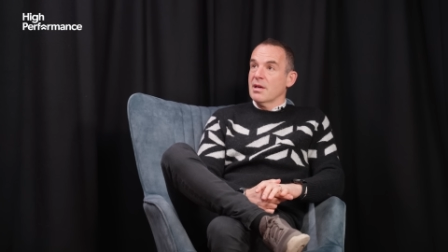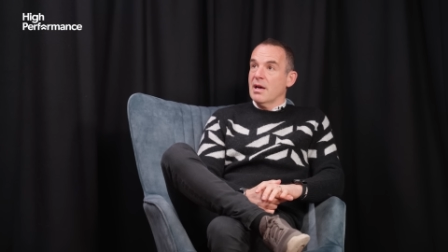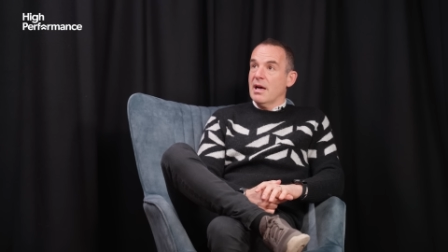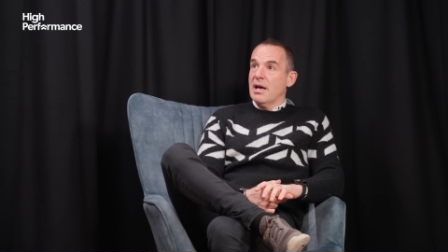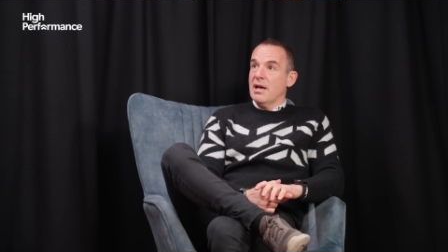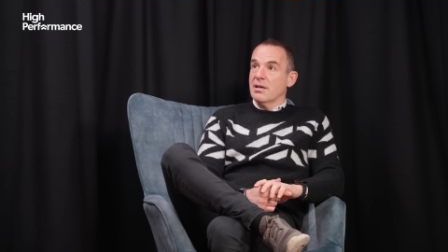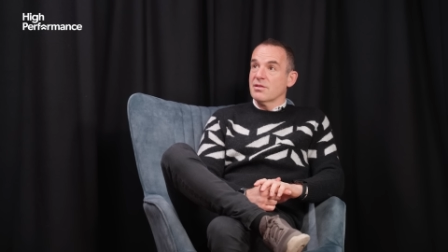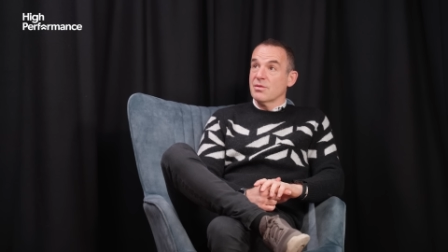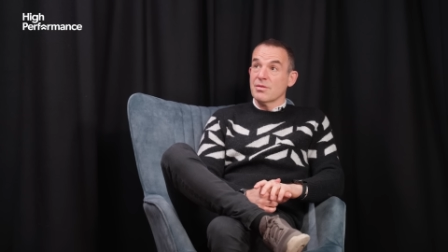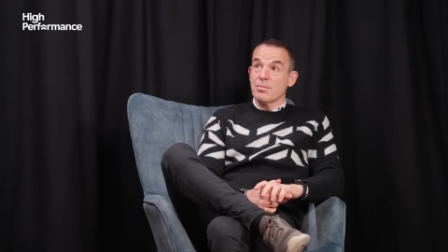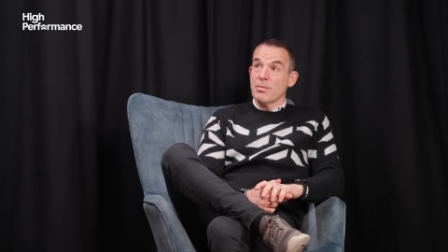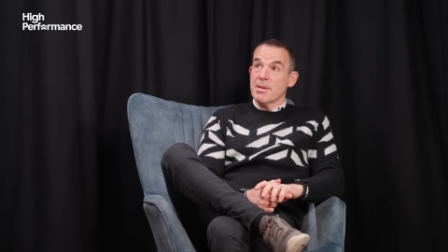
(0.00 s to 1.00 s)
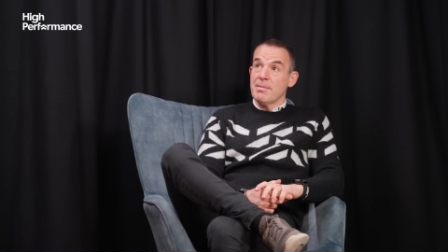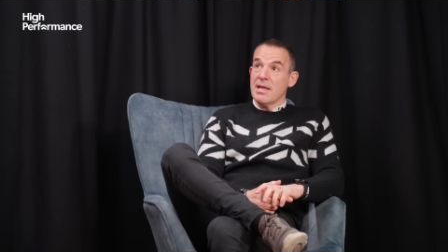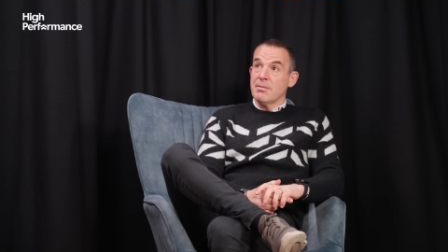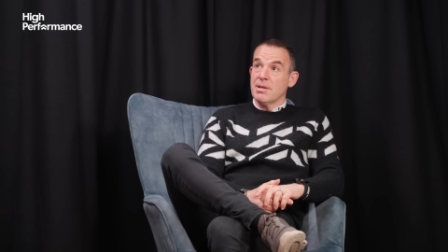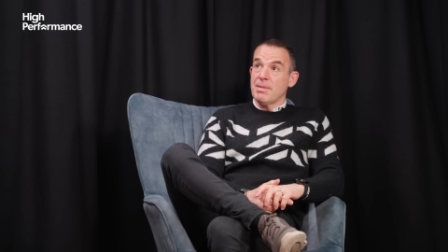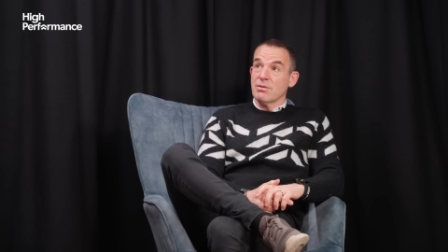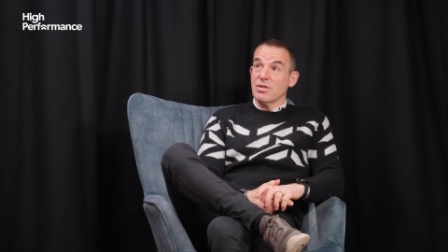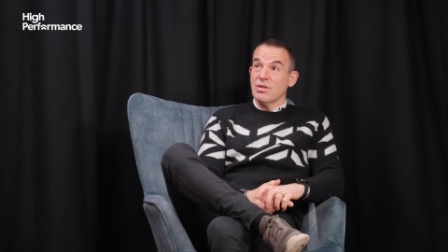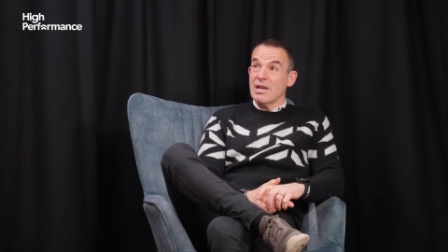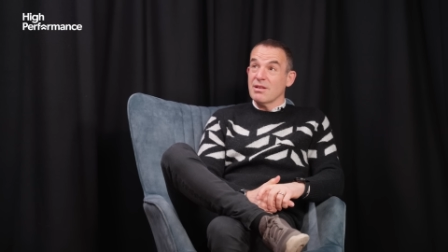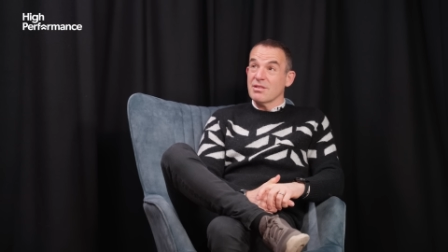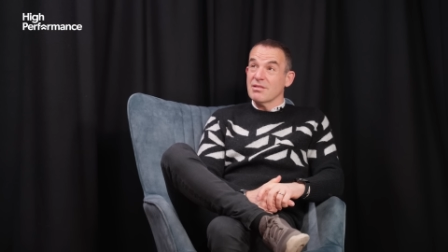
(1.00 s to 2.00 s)
Uh, so I probably met them in about
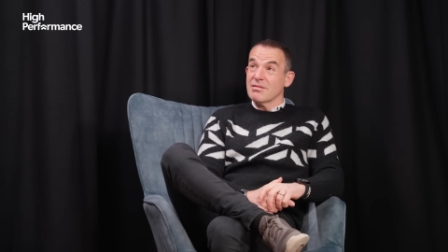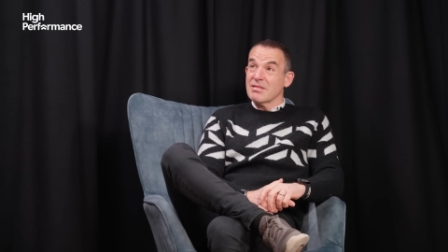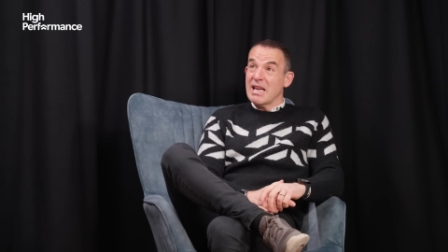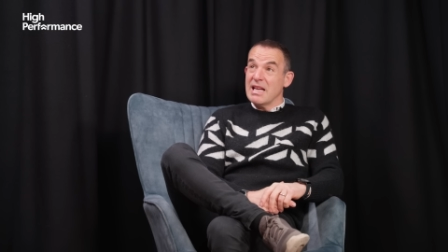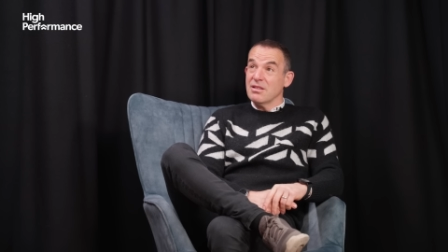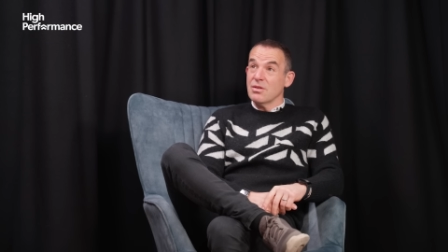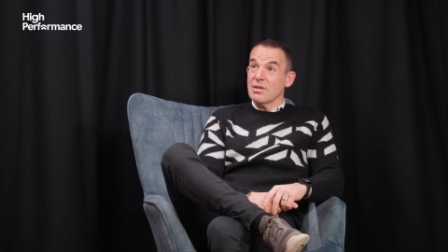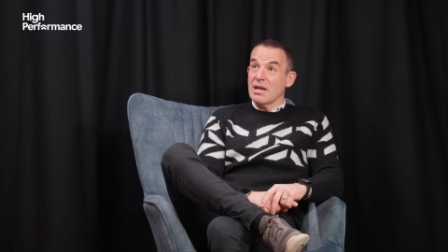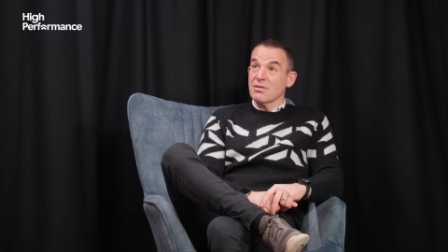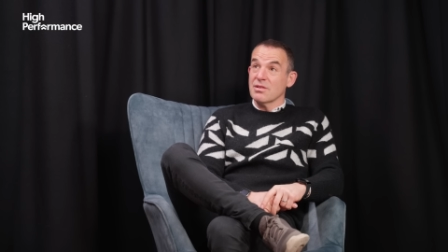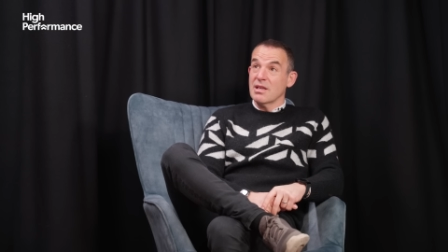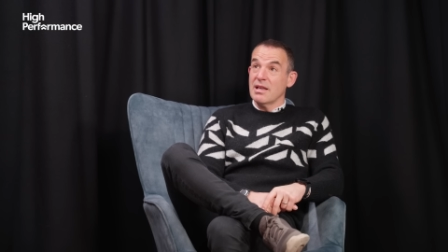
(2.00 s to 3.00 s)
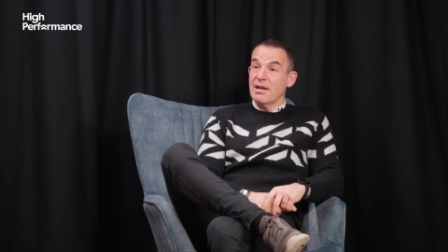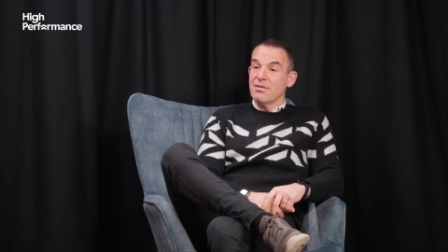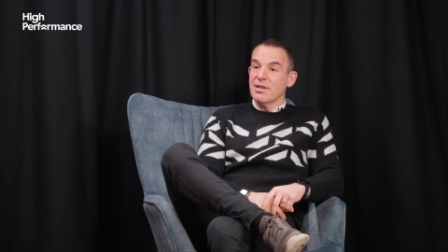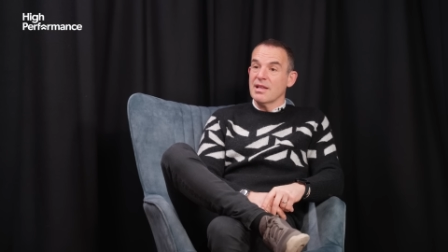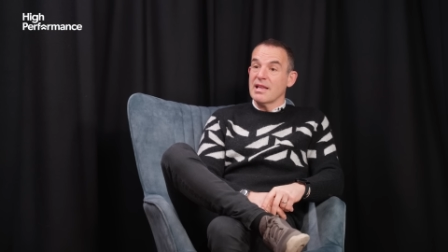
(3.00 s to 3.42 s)
2010, 2011.